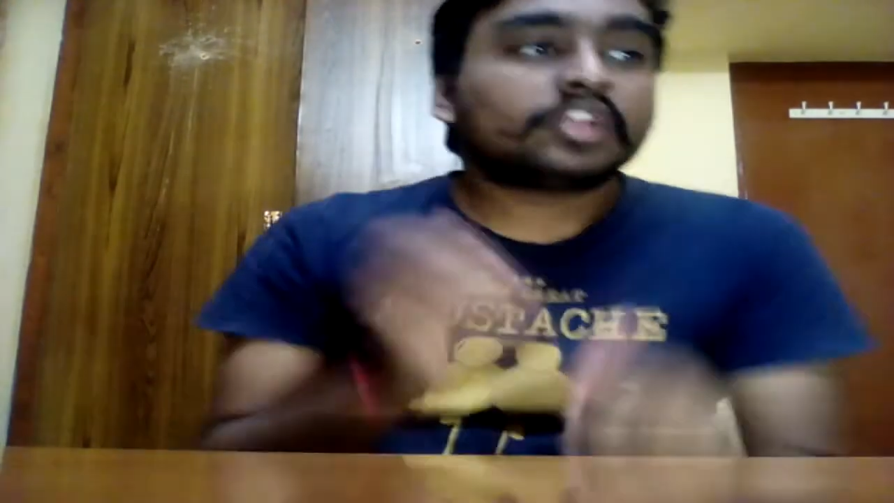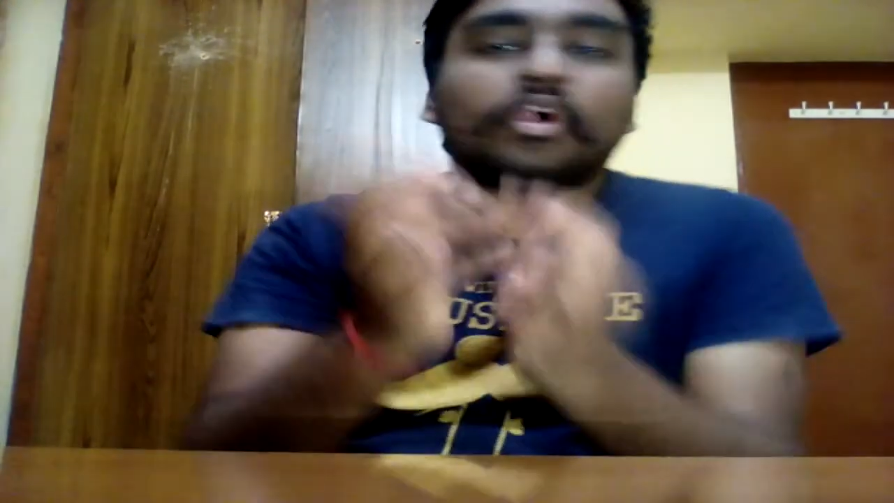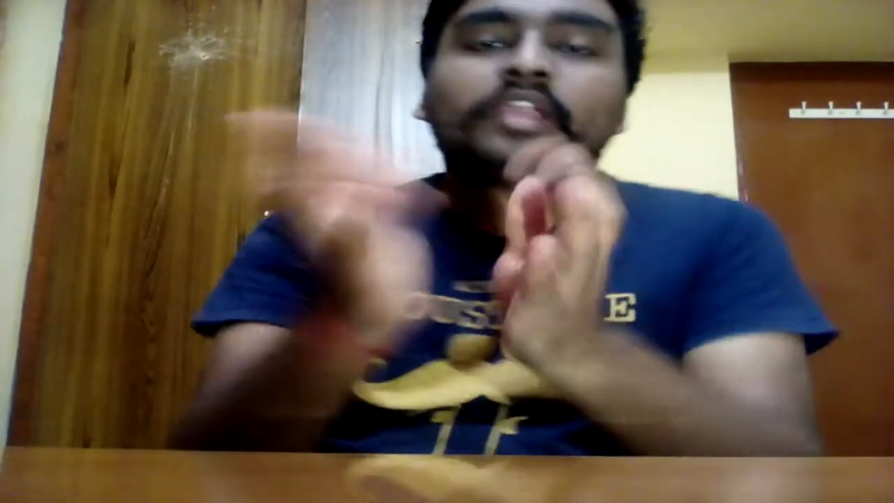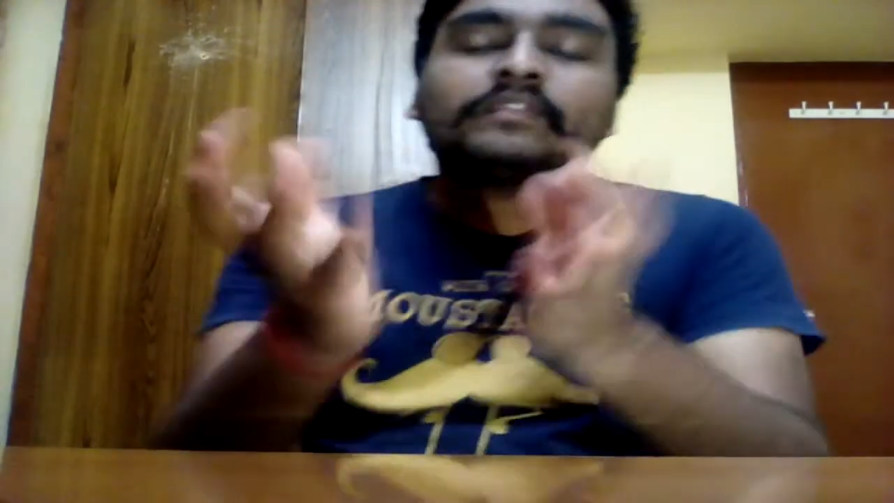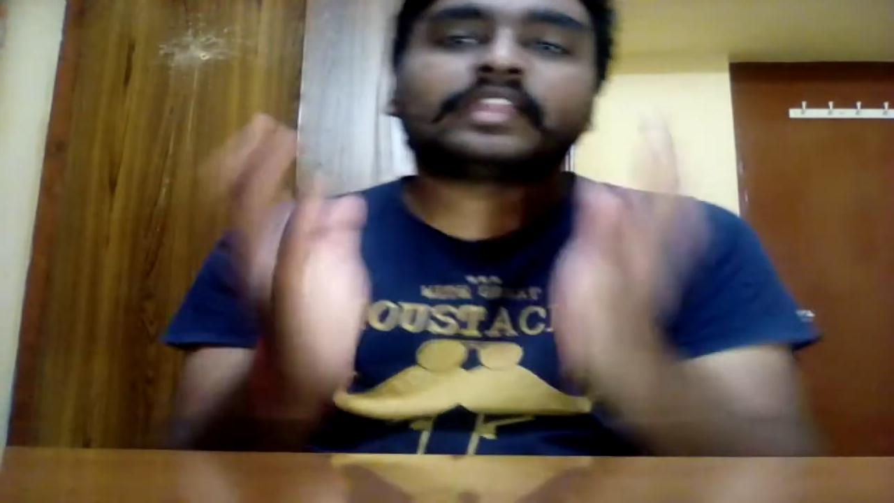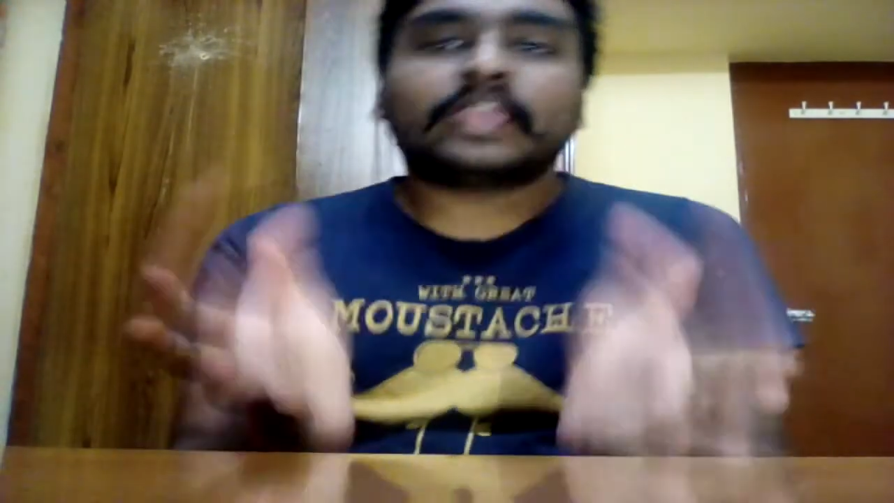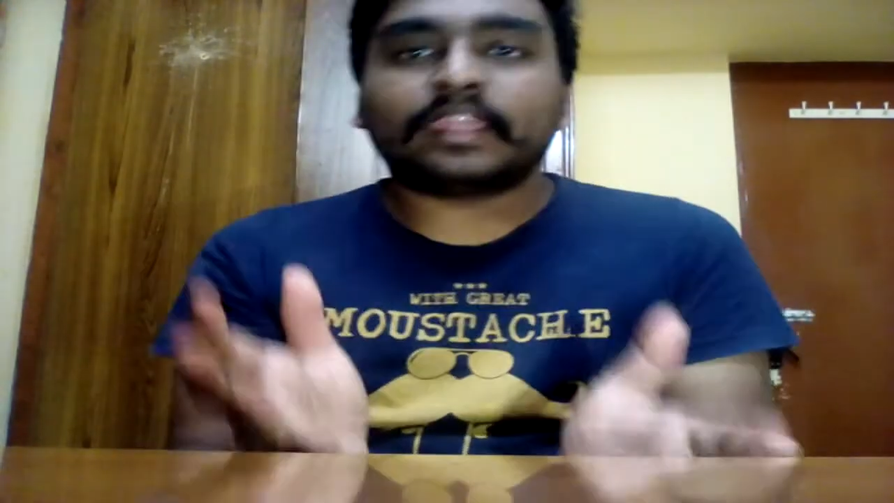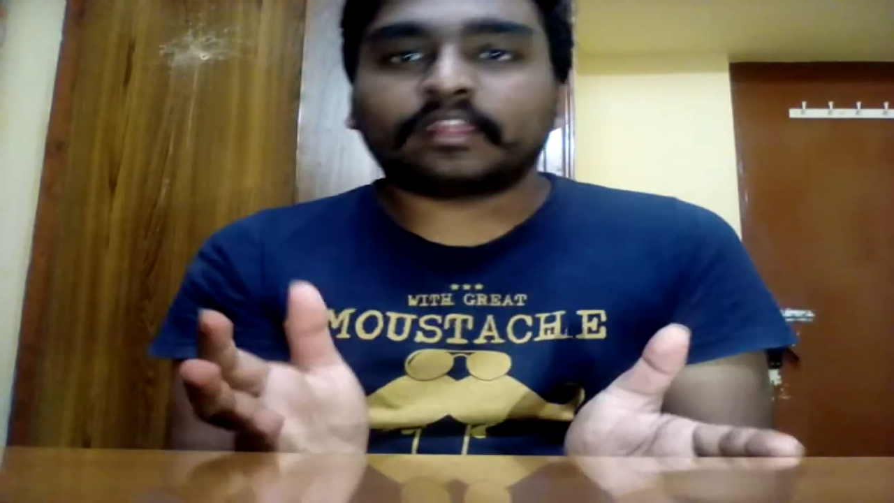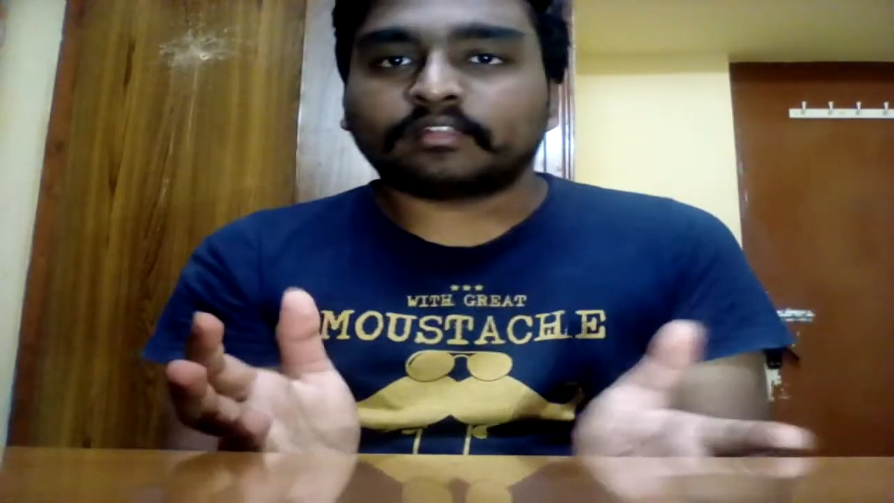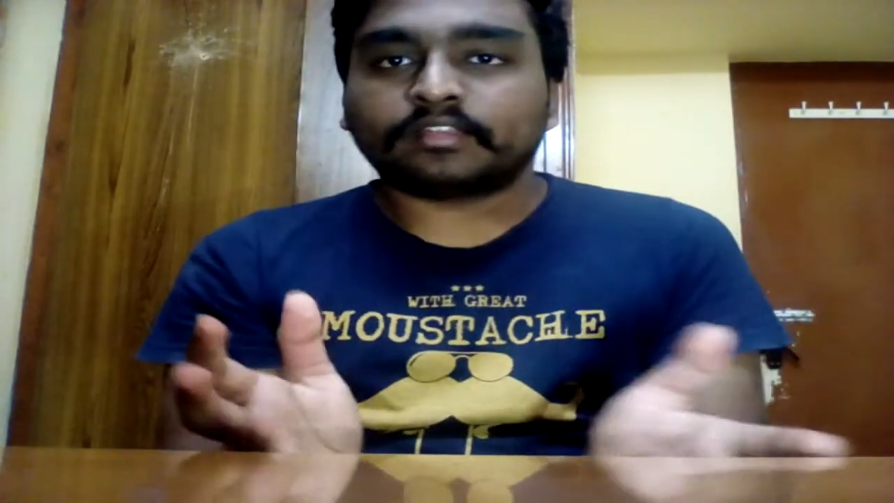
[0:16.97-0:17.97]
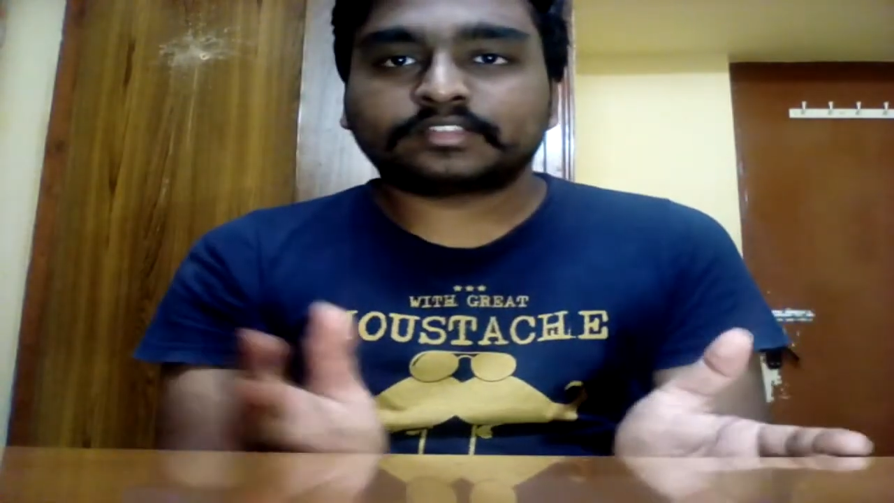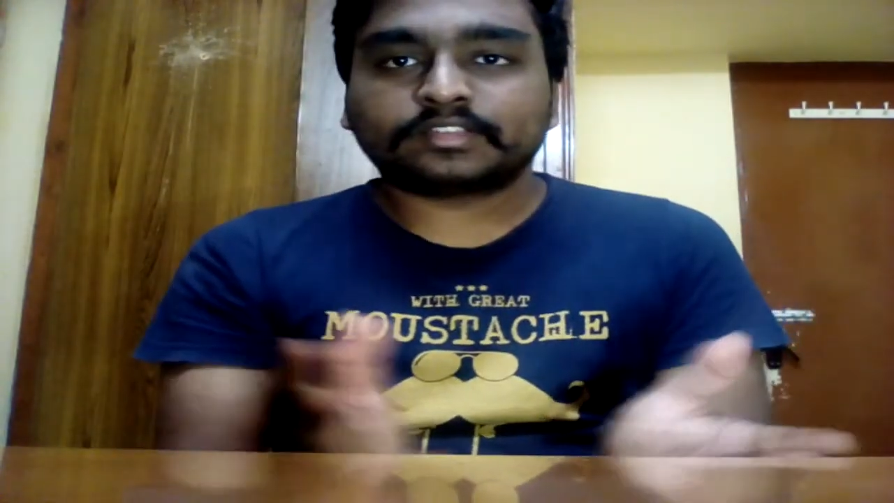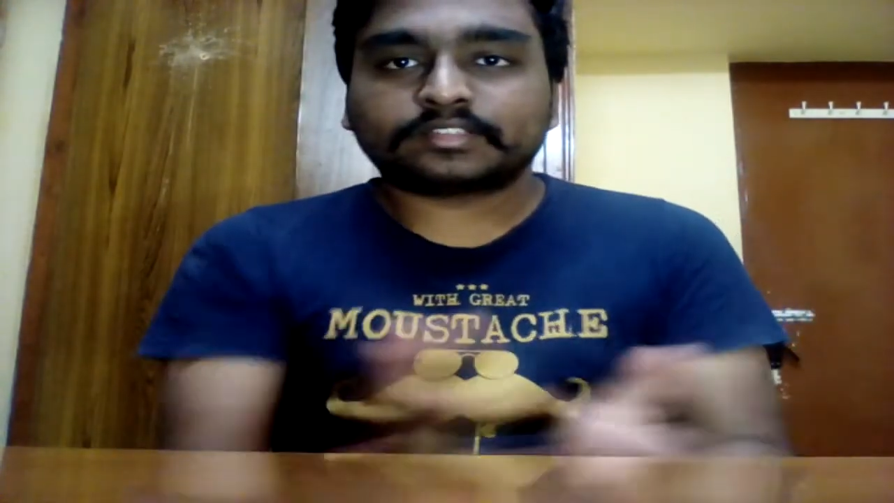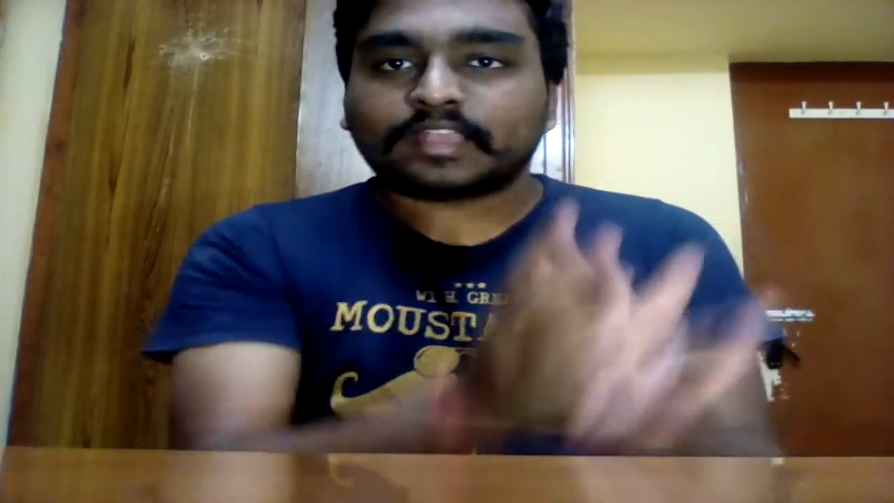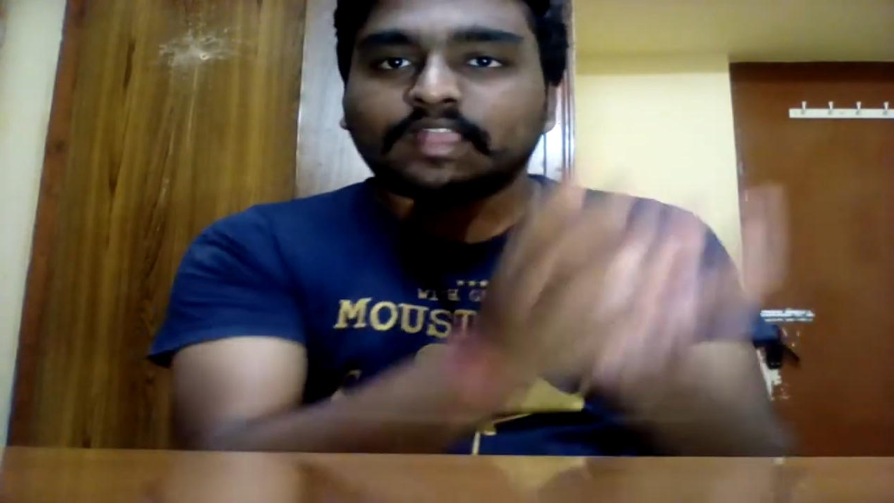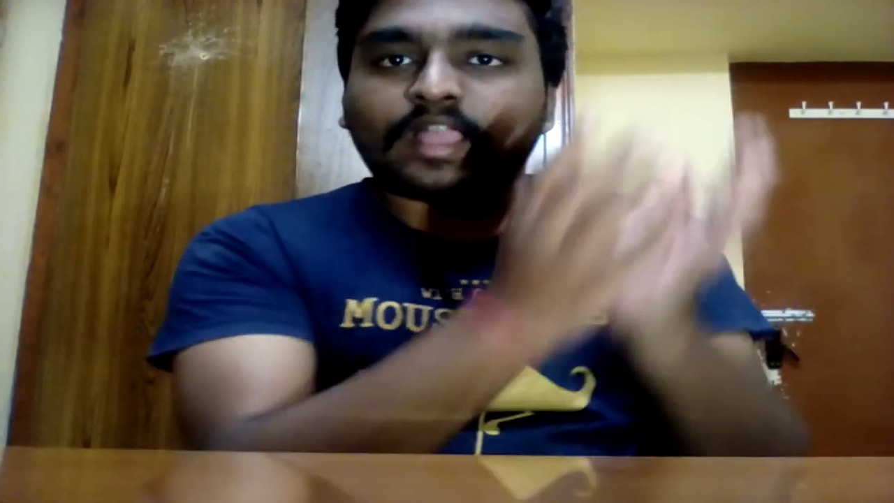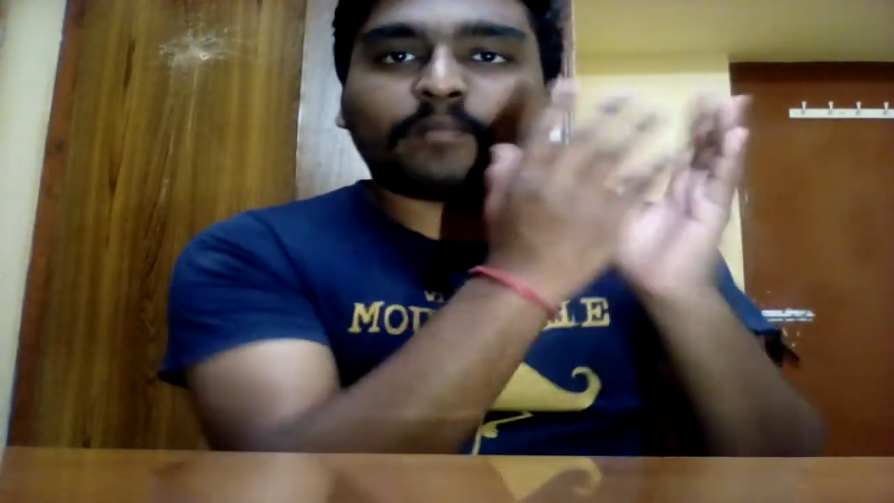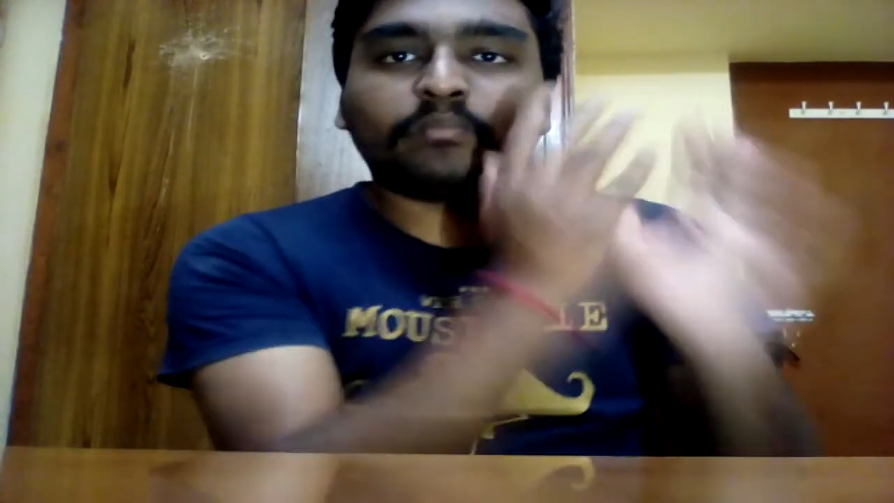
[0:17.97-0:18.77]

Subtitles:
Not even hidden, it's just like